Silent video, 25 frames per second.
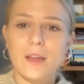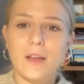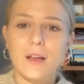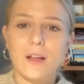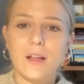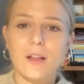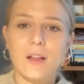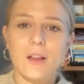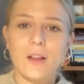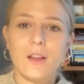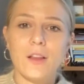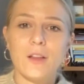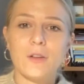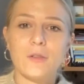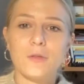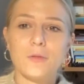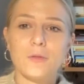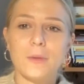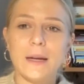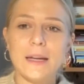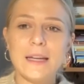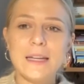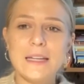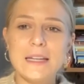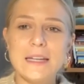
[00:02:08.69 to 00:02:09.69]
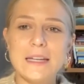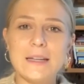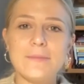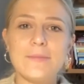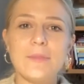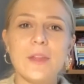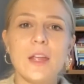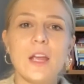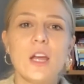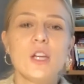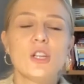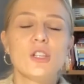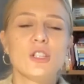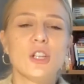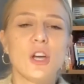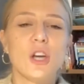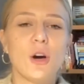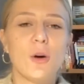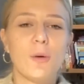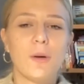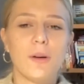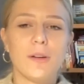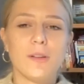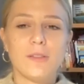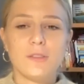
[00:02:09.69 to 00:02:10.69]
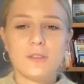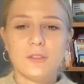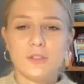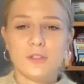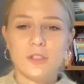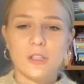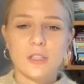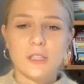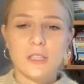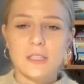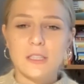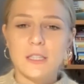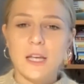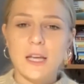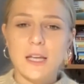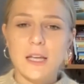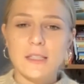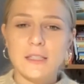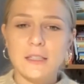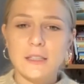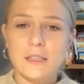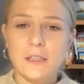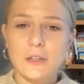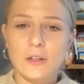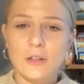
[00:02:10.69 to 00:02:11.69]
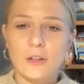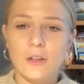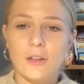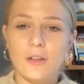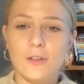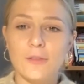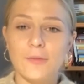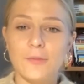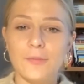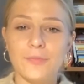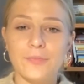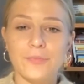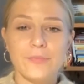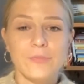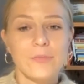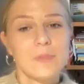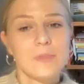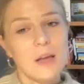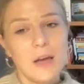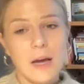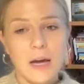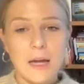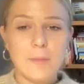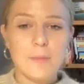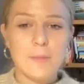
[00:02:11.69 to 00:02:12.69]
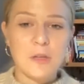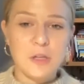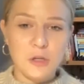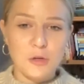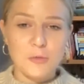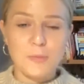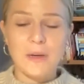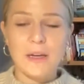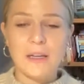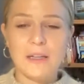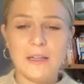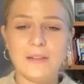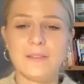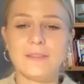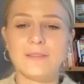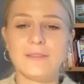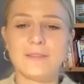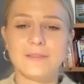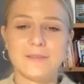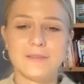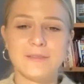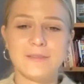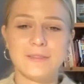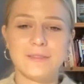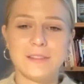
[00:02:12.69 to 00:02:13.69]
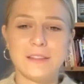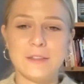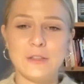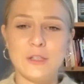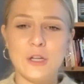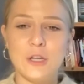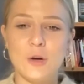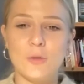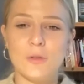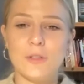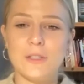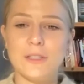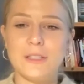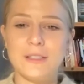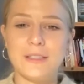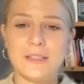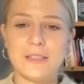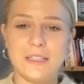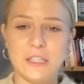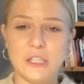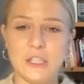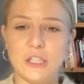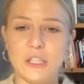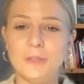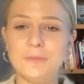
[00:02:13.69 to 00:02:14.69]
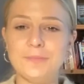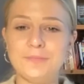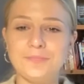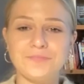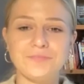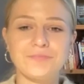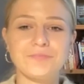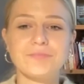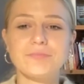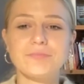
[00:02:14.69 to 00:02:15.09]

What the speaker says: Alrighty. So just as a little I'm human note here,